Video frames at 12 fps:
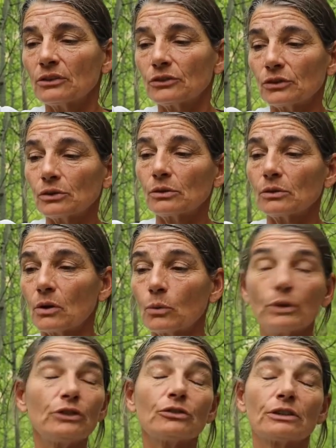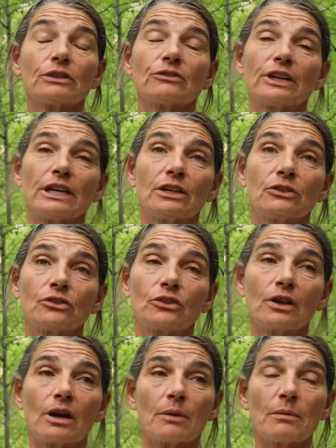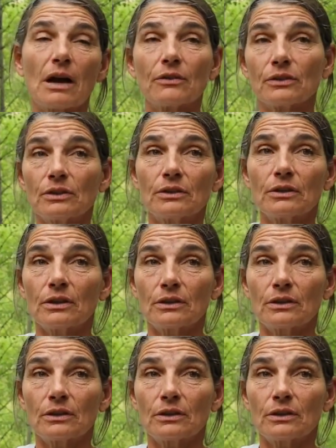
to a wintering range, often